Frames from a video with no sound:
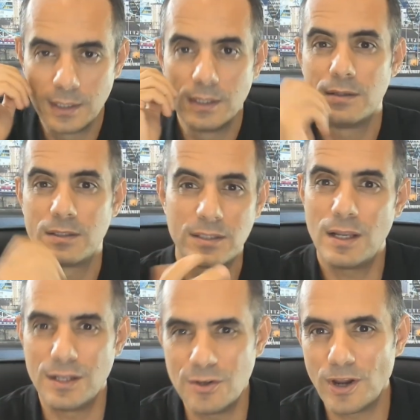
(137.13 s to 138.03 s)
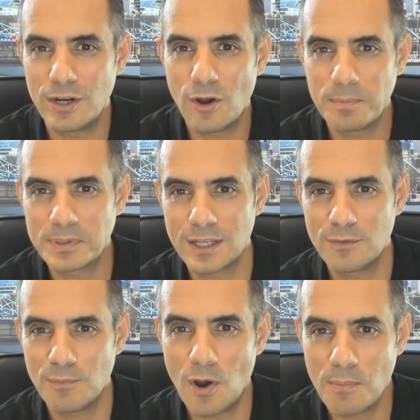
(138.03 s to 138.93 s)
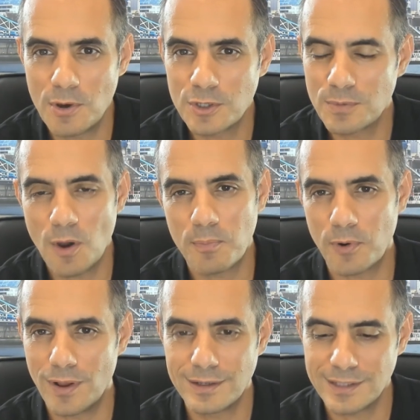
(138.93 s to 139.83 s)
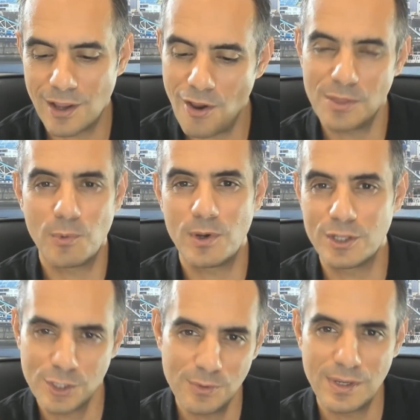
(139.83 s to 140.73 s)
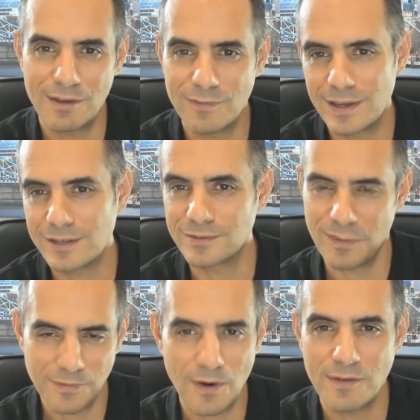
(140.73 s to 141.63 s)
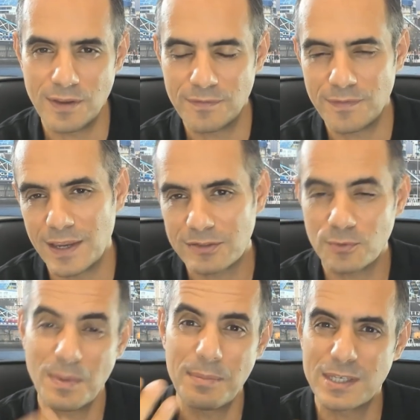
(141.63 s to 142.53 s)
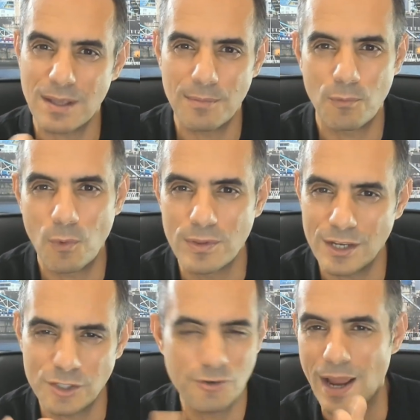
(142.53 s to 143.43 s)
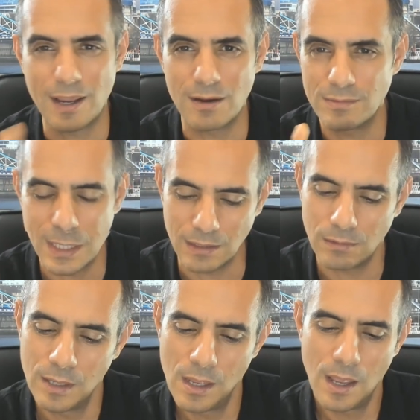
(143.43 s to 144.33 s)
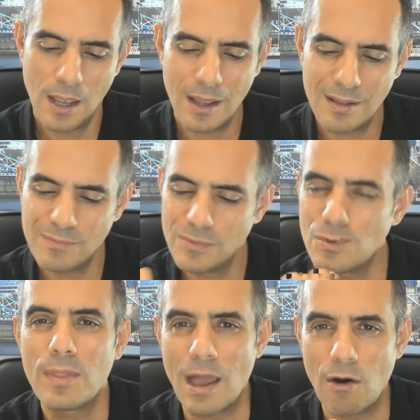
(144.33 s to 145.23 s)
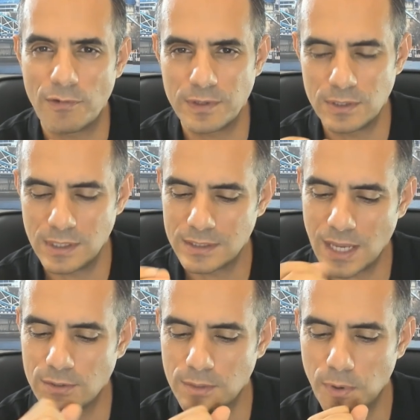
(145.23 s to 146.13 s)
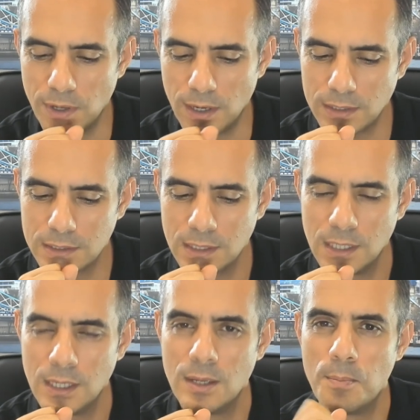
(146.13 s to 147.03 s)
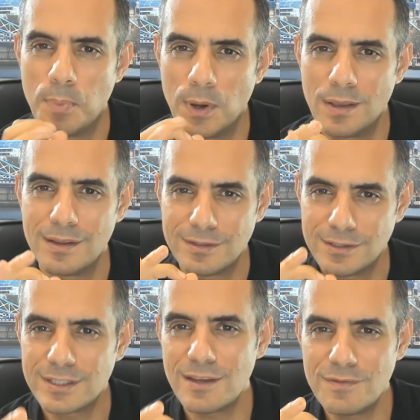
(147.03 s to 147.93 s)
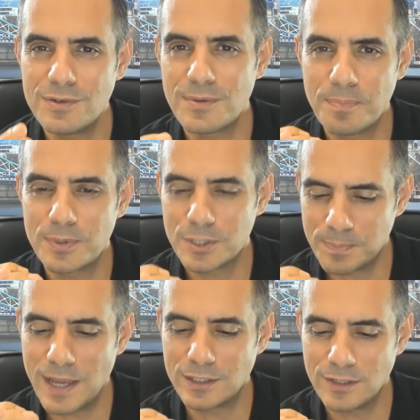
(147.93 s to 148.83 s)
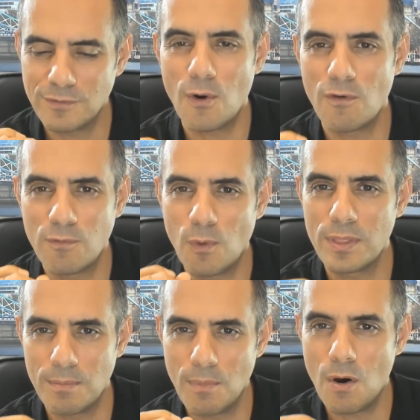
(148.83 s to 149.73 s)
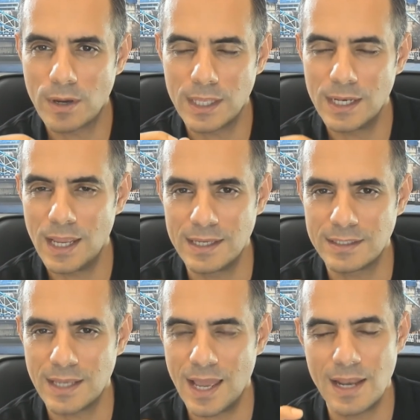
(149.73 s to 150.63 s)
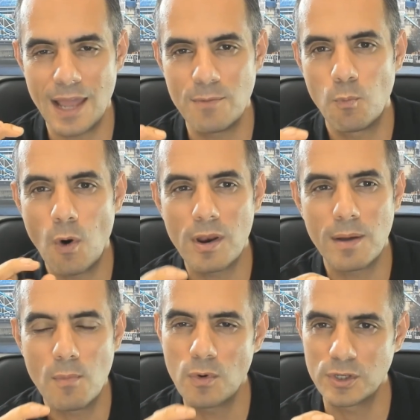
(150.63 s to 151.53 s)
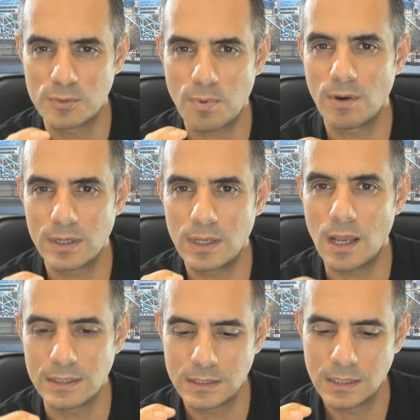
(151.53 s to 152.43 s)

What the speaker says: certainly 99% of most of my products, they either want a 2-year fix or a 5-year fix, or maybe some want a tracker deal. Not that often discounted products. But just gives you a perspective of what the market is and what a mortgage broker does.